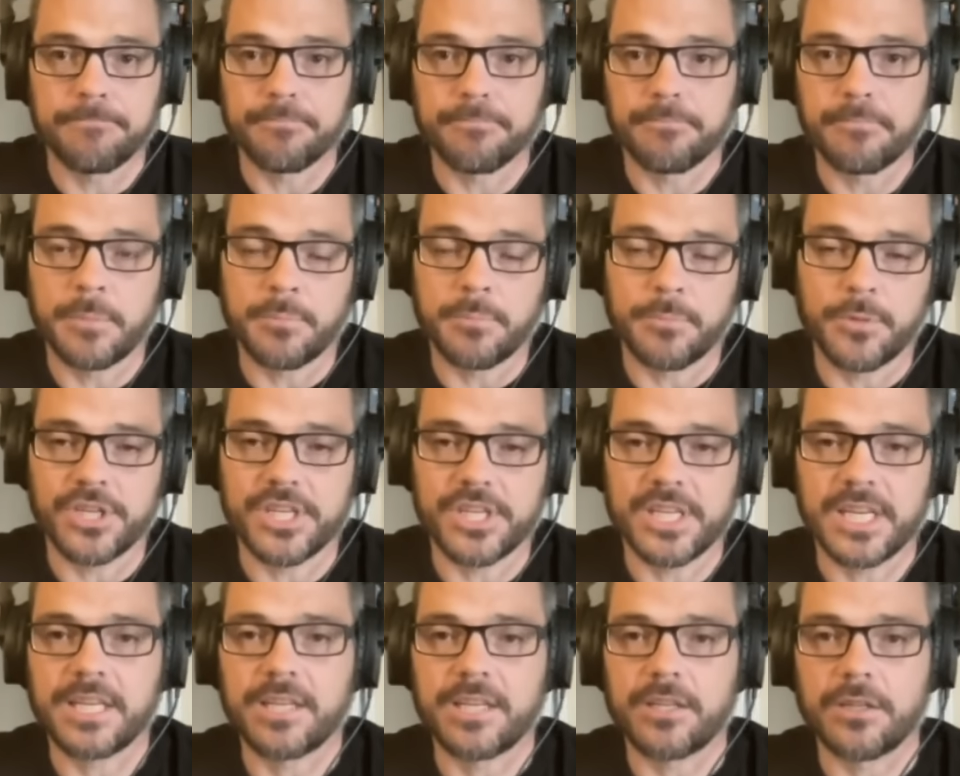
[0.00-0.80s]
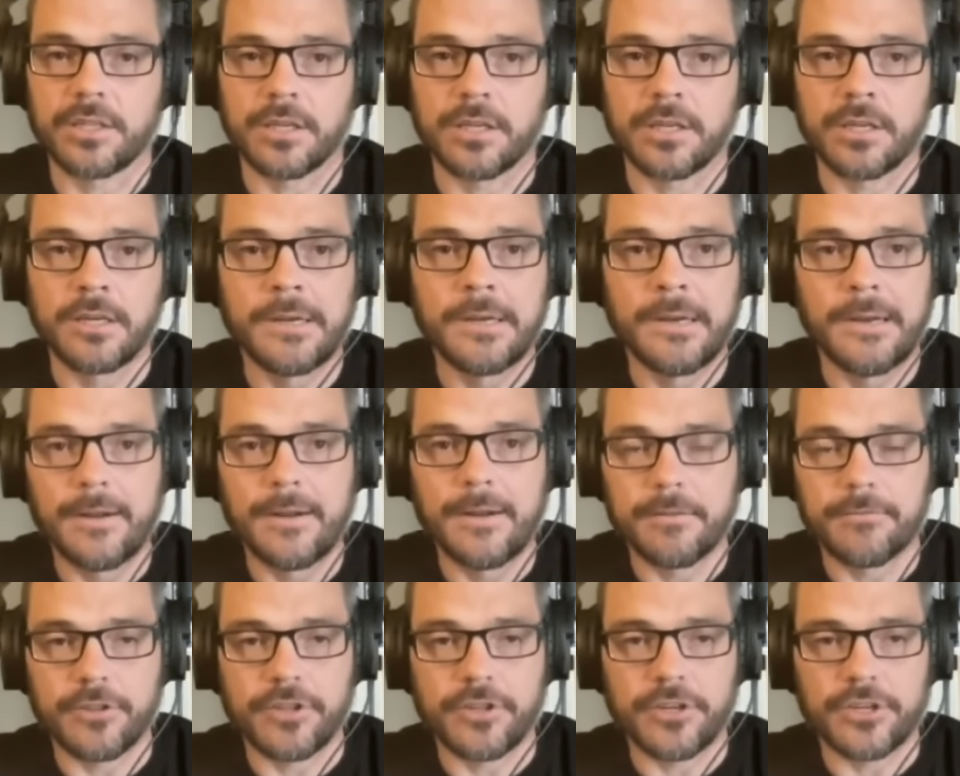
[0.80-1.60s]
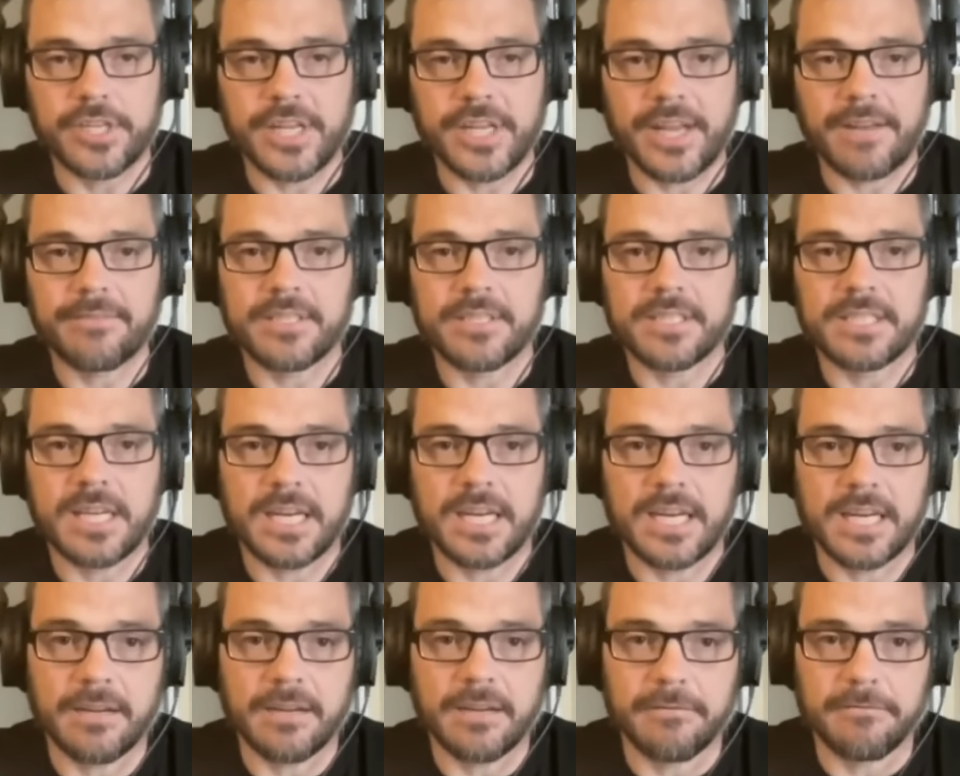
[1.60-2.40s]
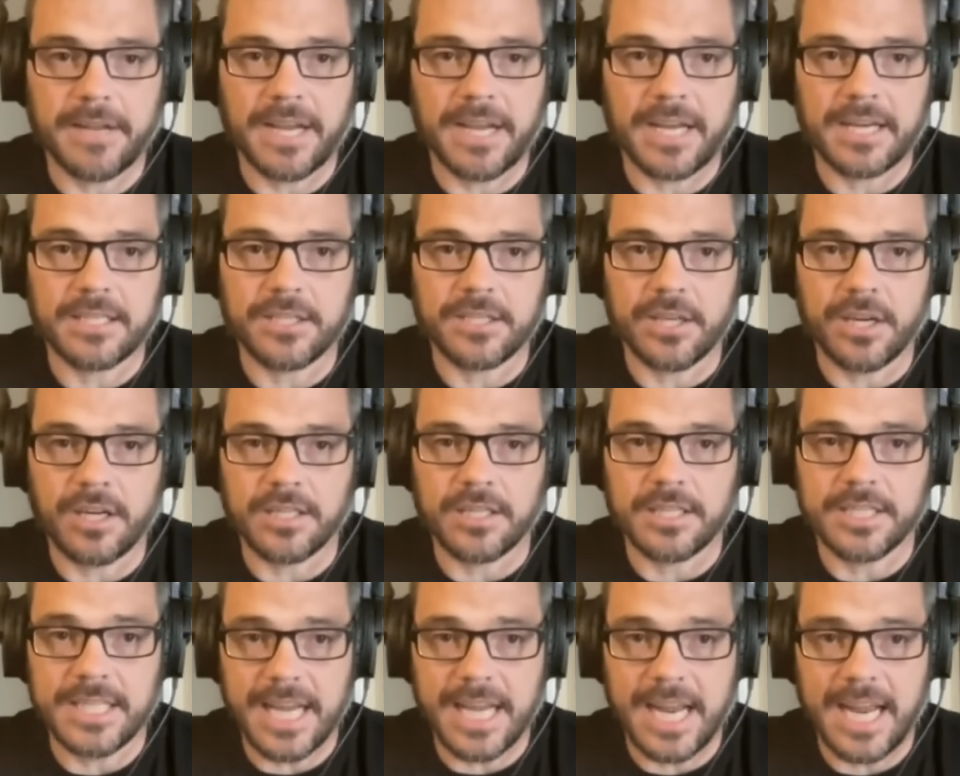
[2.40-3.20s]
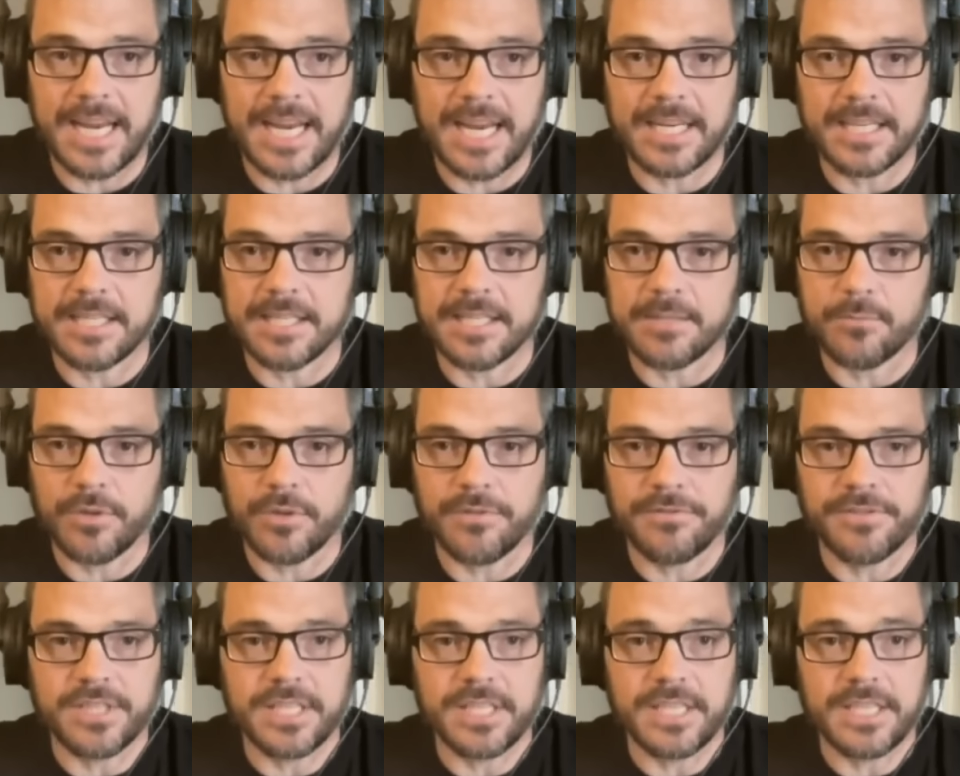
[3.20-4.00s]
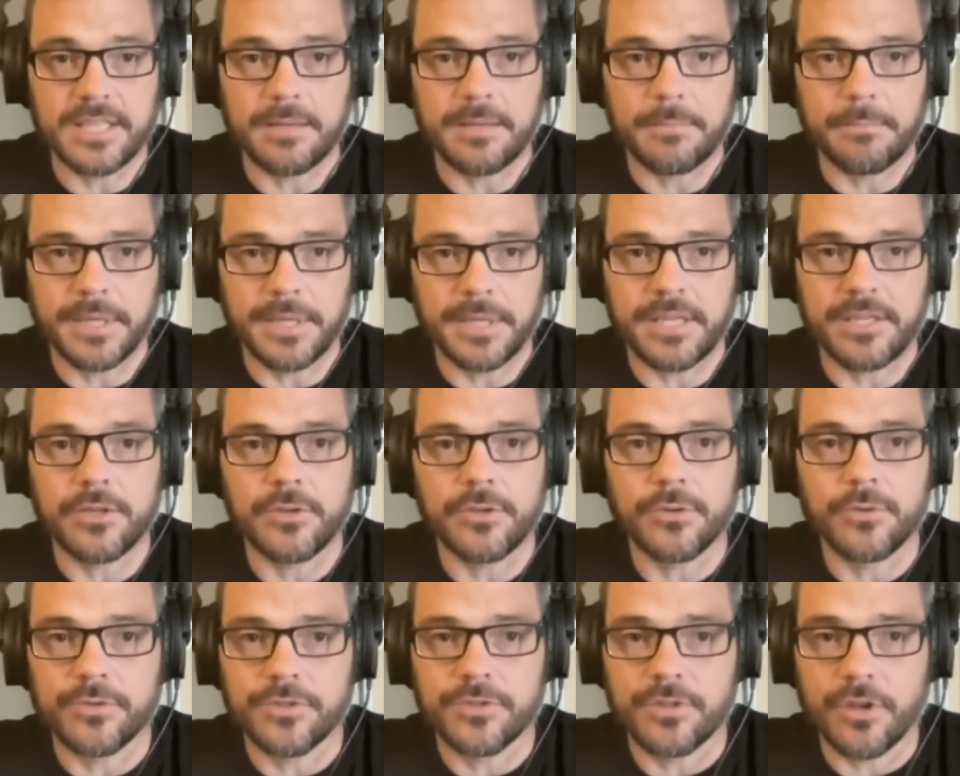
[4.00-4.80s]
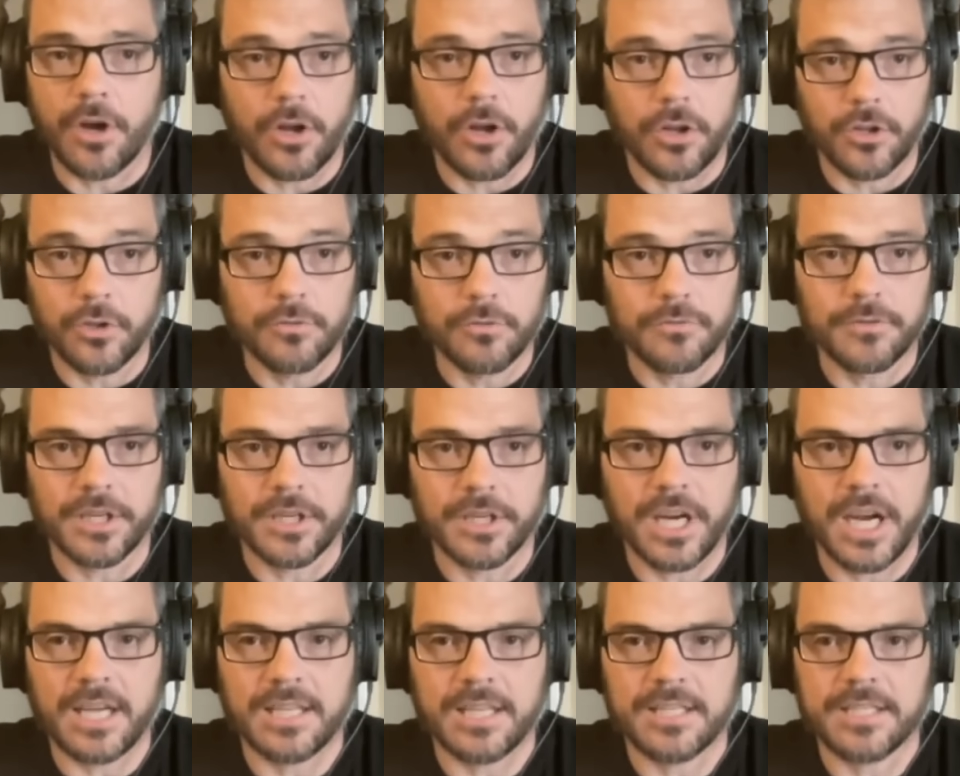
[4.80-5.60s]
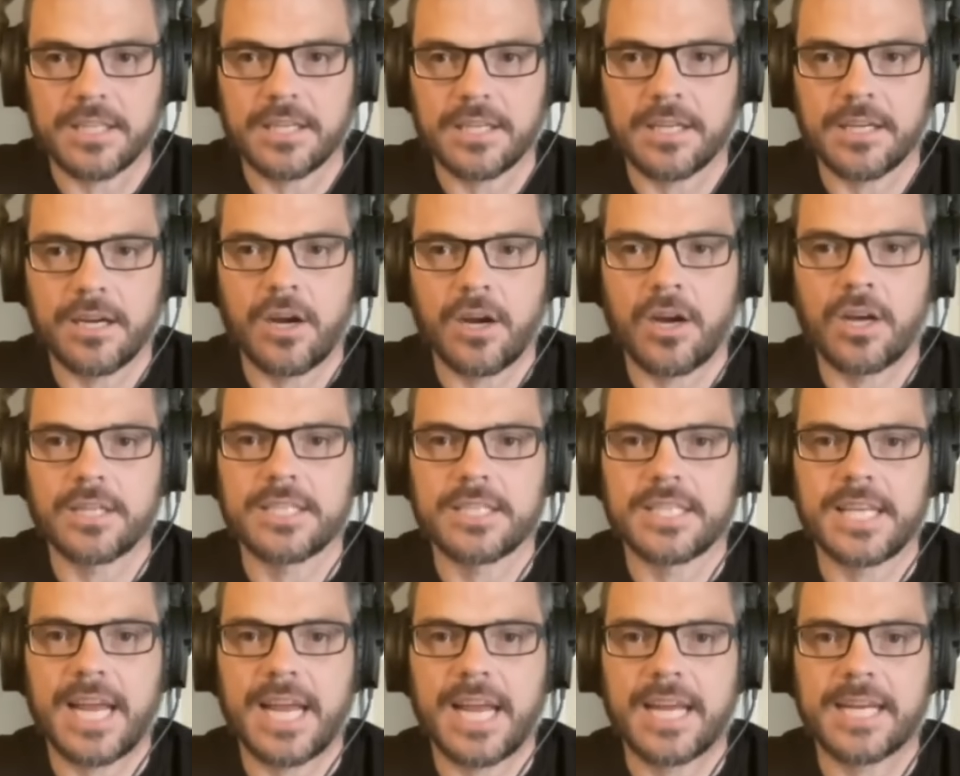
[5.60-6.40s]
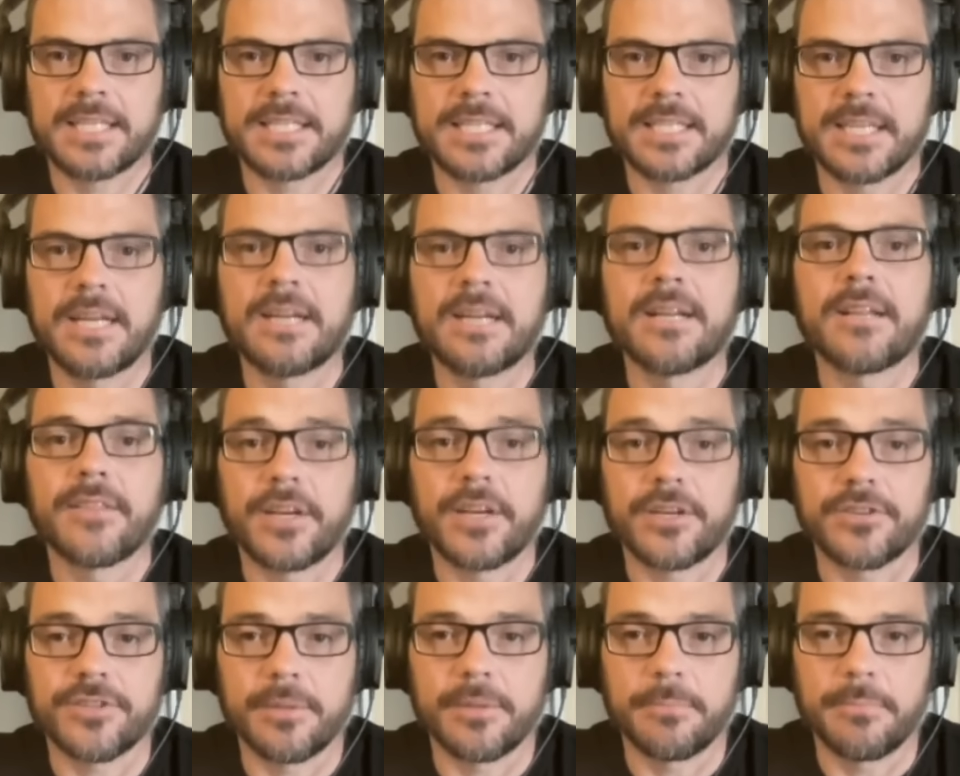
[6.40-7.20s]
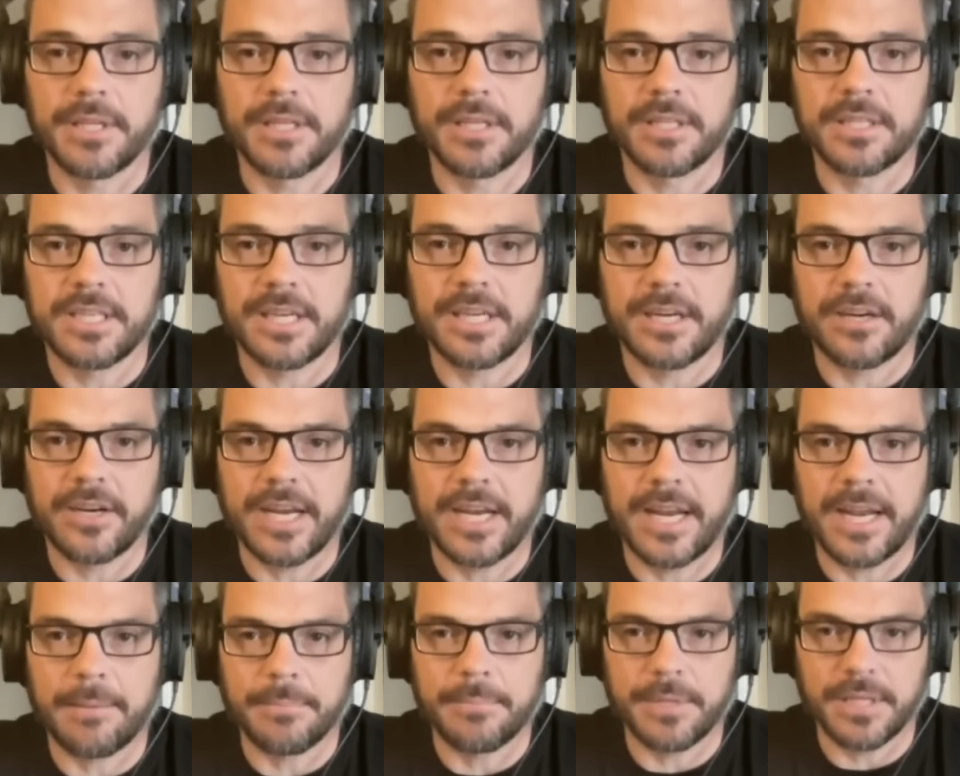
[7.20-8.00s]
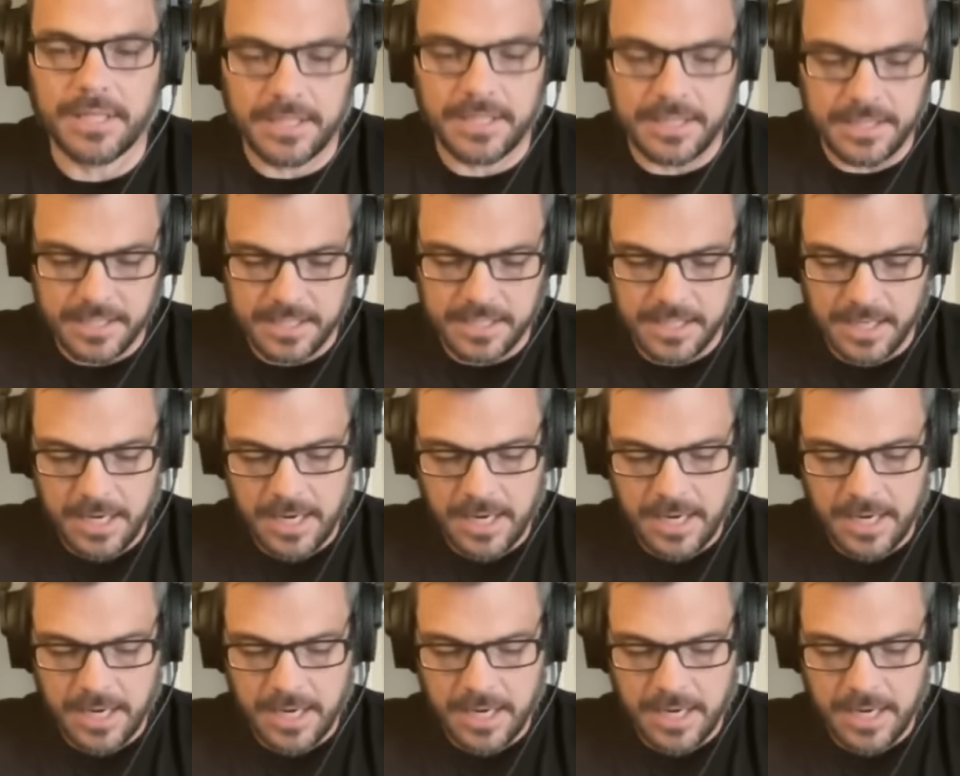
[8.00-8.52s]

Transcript: in particular, for their devastating effect on tanks. We've seen them be used all over Gaza on tanks. There's the military ambulance